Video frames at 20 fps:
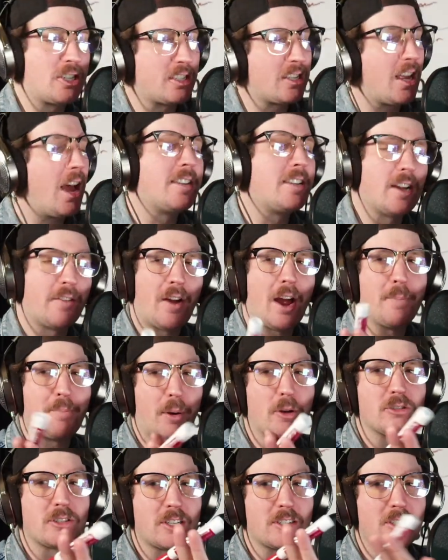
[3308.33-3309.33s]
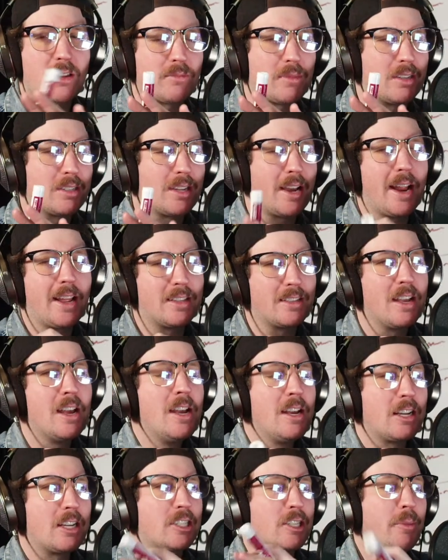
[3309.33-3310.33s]
just I posted something today
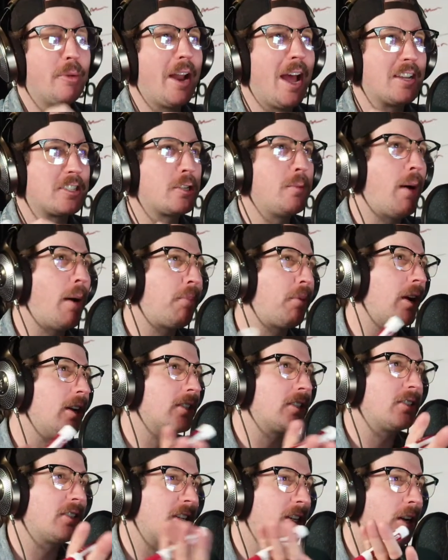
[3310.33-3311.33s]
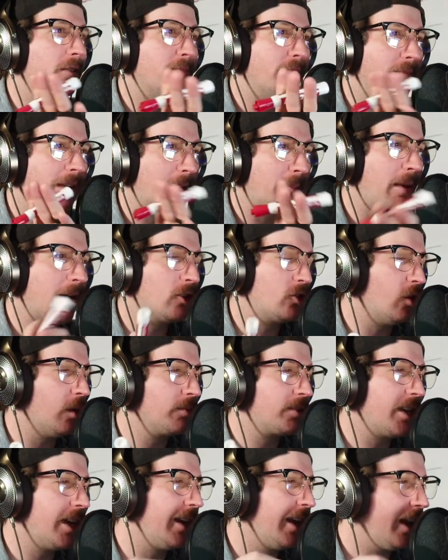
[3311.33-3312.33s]
because someone asked about processing on like my
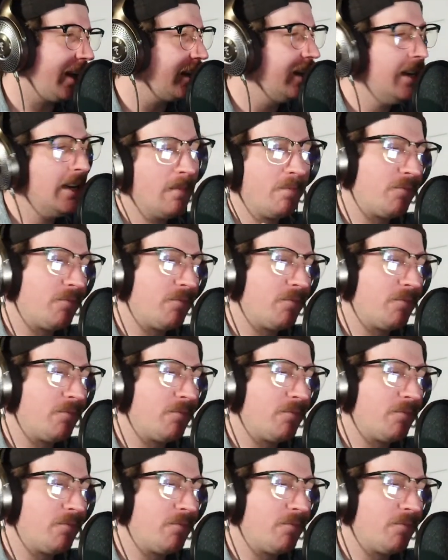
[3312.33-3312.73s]
drum set, and I